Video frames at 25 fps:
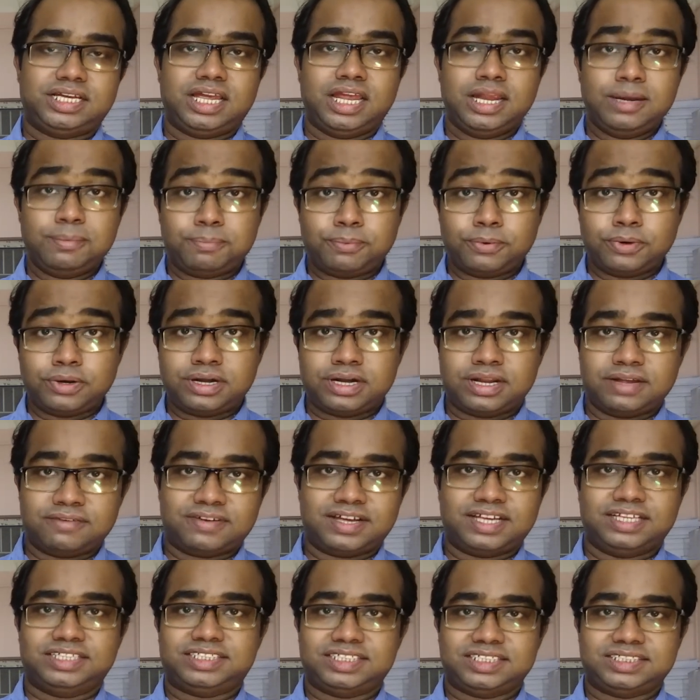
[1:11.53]
Input
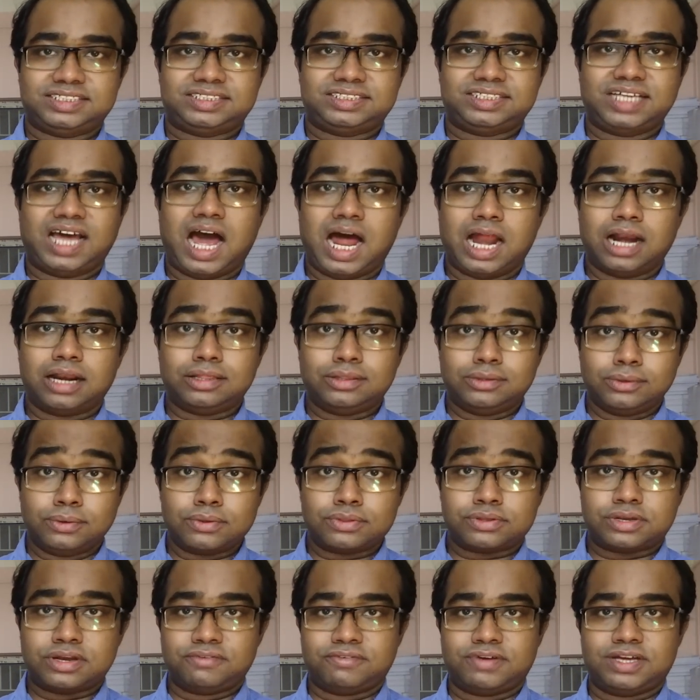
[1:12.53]
devices are
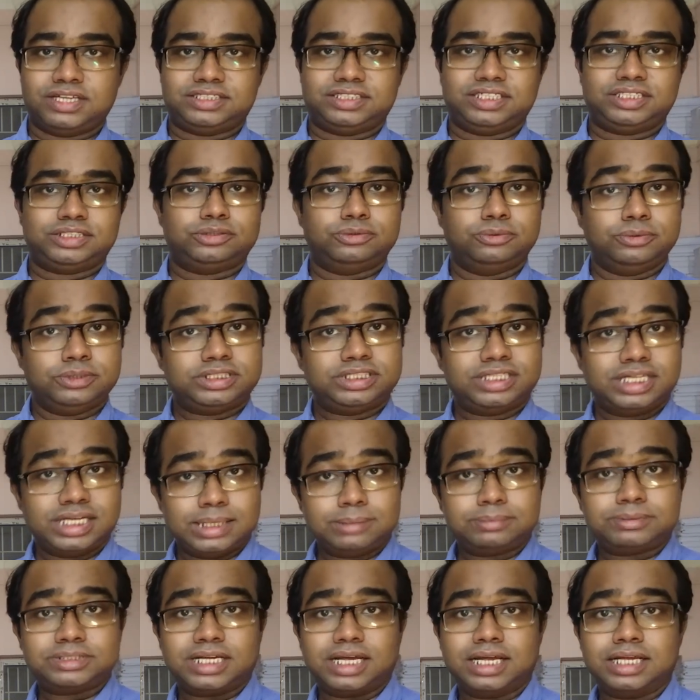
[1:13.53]
those devices which
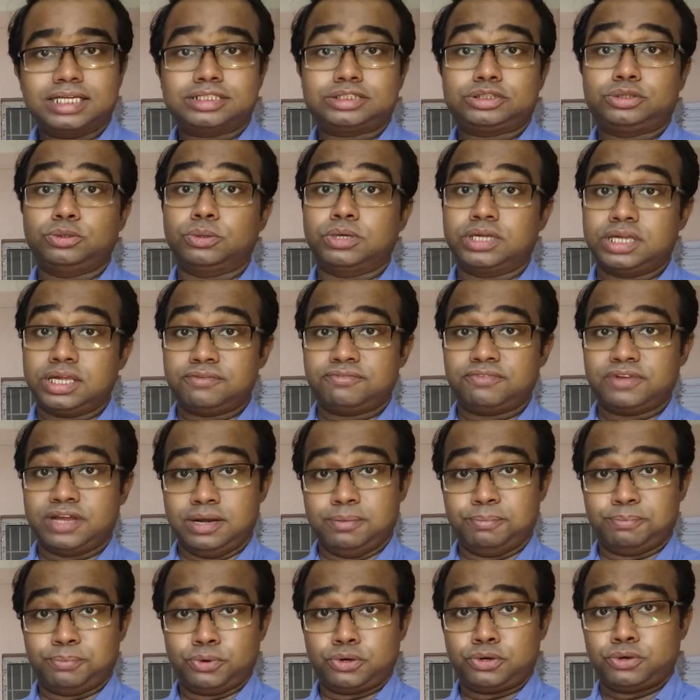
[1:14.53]
helps us to give
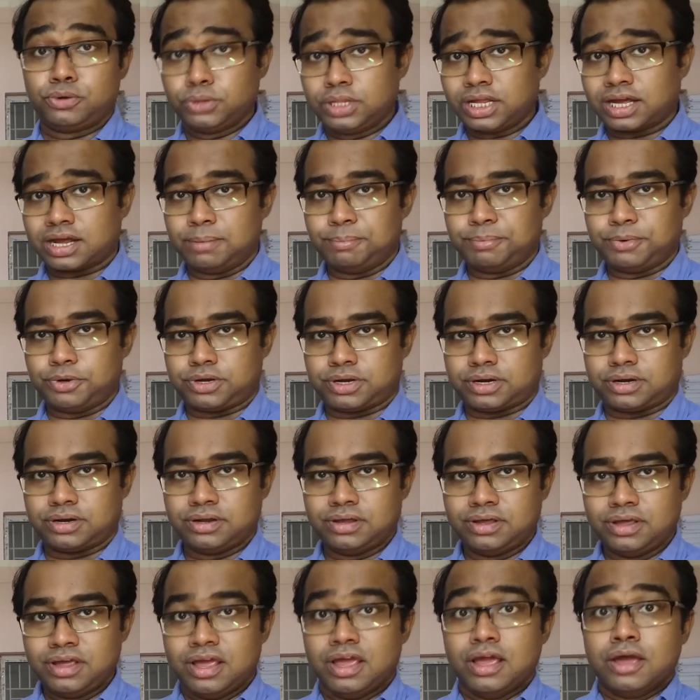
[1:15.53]
input to the computer,
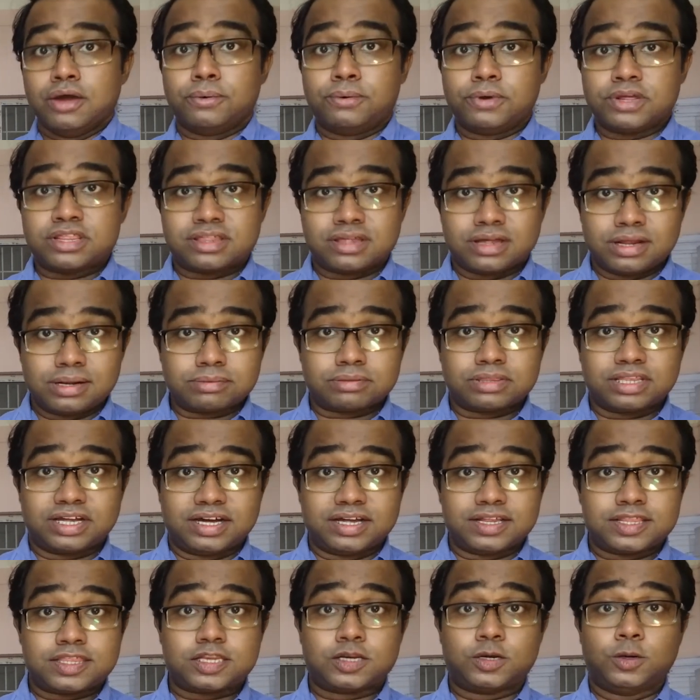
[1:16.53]
which helps
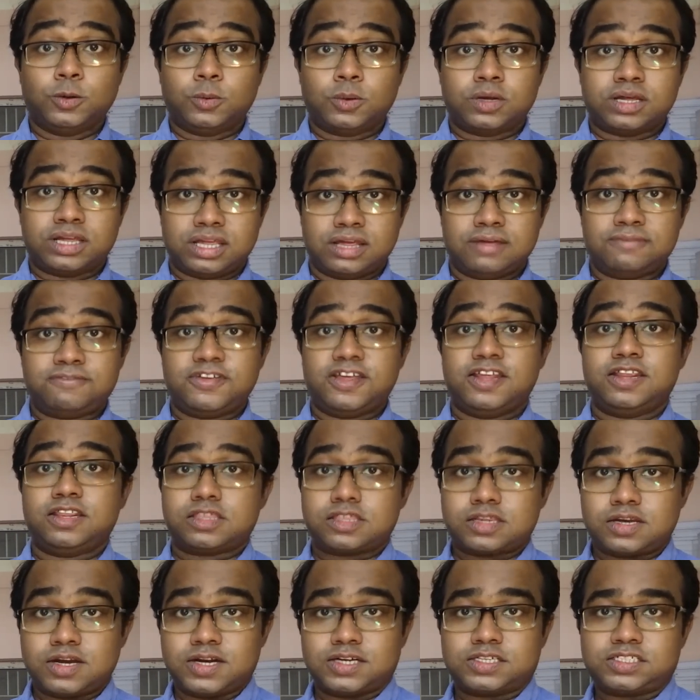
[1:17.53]
us to give
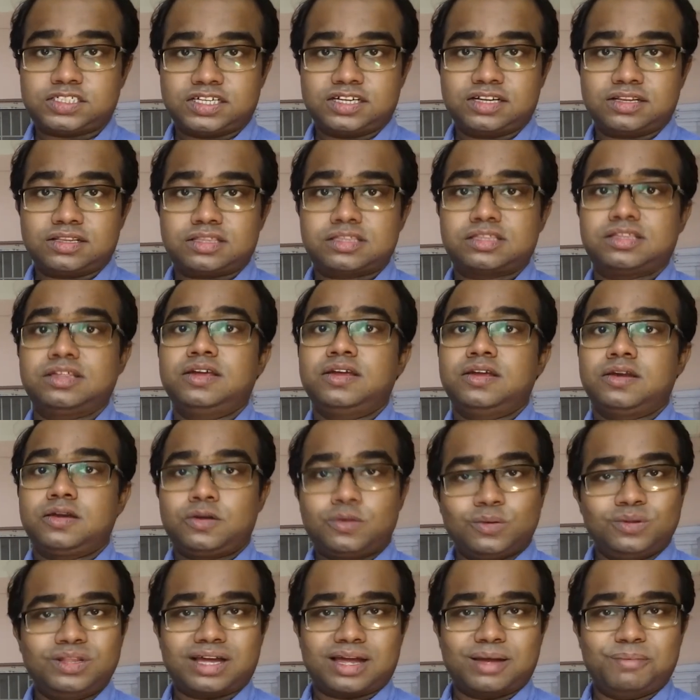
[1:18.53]
instructions
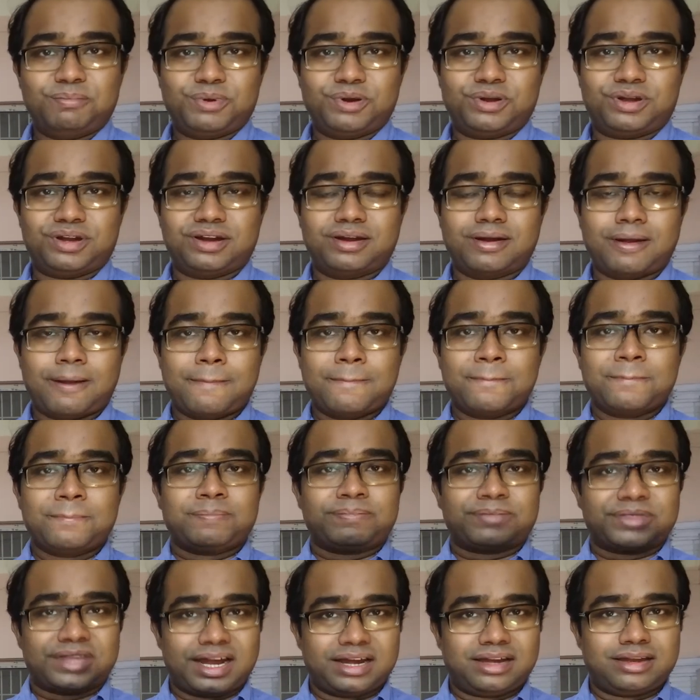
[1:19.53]
to the computer.
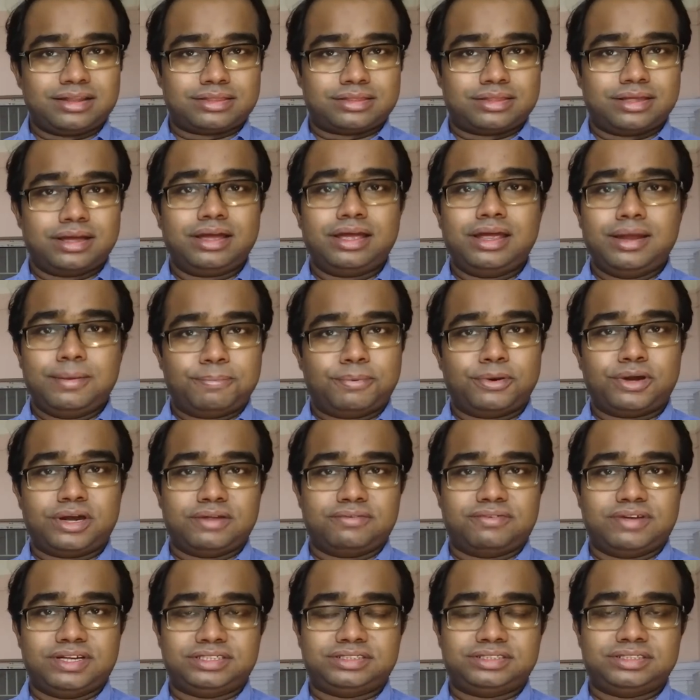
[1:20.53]
That is the input
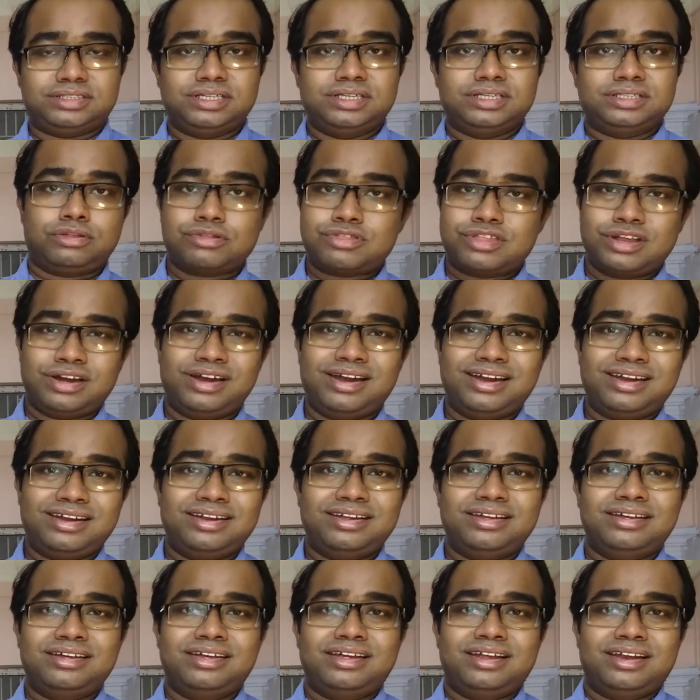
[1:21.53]
device. So
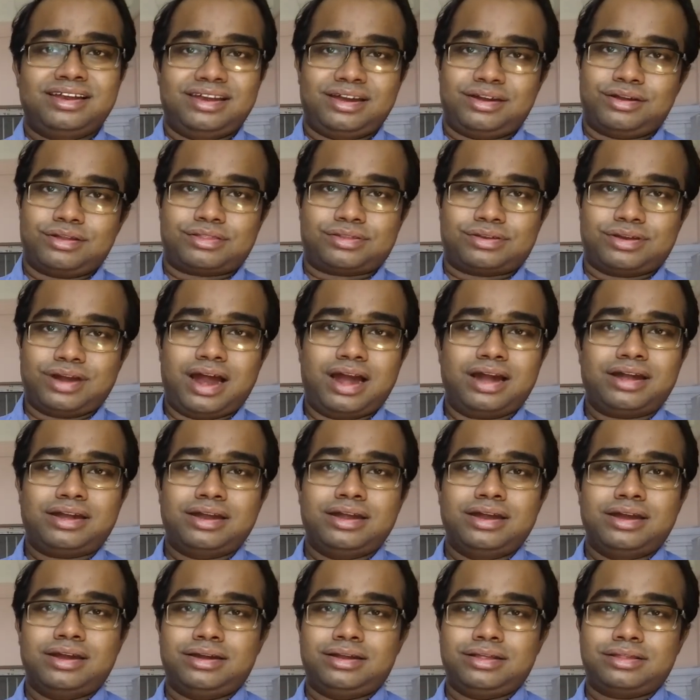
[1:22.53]
children, let us
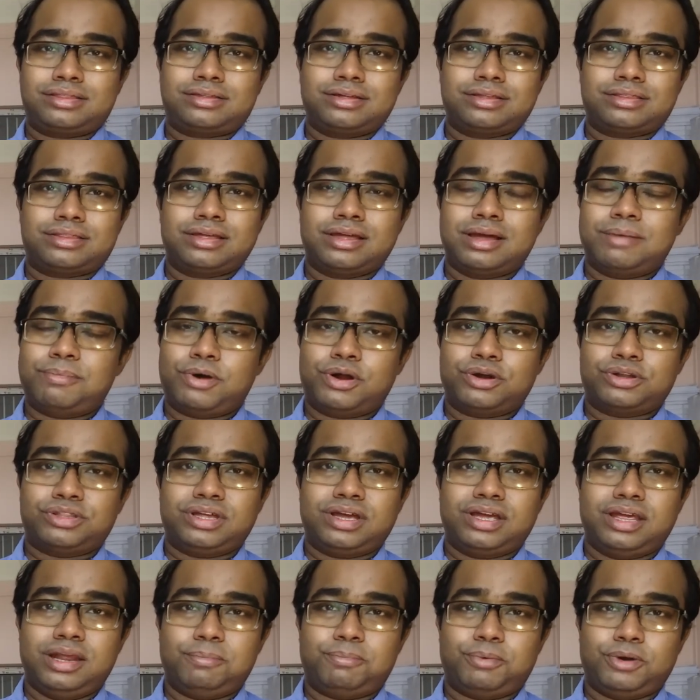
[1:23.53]
start discussing about
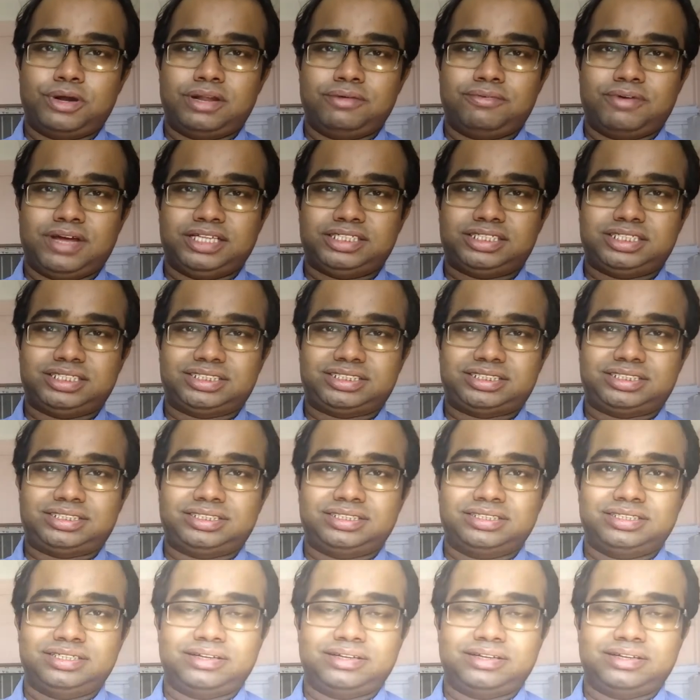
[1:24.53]
the input devices.